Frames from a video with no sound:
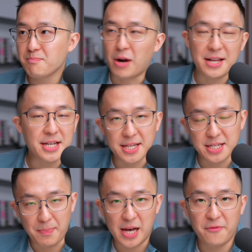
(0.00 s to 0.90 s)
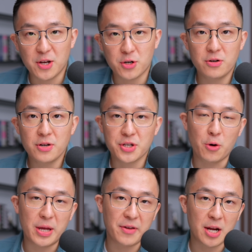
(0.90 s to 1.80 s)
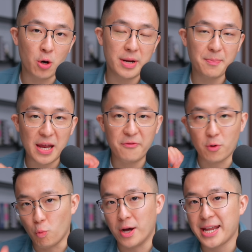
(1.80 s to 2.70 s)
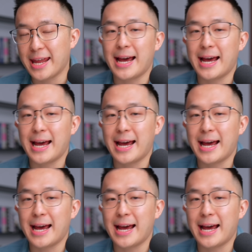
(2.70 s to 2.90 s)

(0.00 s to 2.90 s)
projects is a paid feature, so if you can only pay for one AI